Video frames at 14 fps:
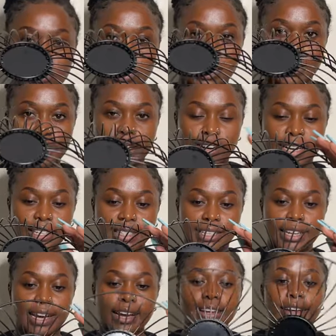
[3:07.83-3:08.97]
rack right
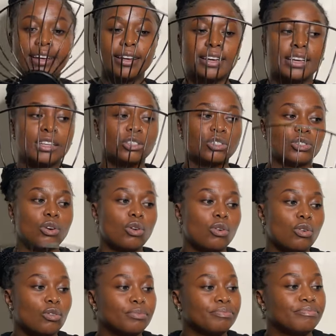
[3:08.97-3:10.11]
here.
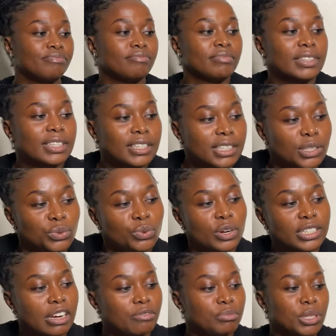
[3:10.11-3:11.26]
So this is
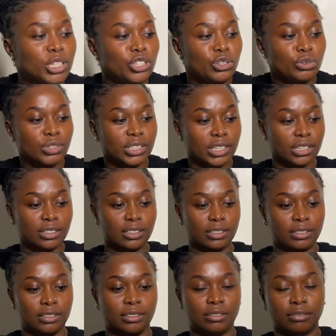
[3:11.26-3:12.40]
what I've been using
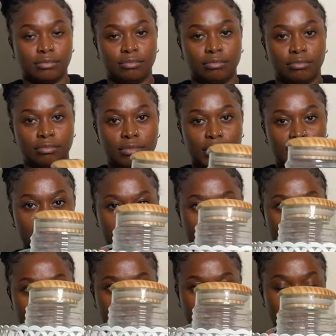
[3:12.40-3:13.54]
here.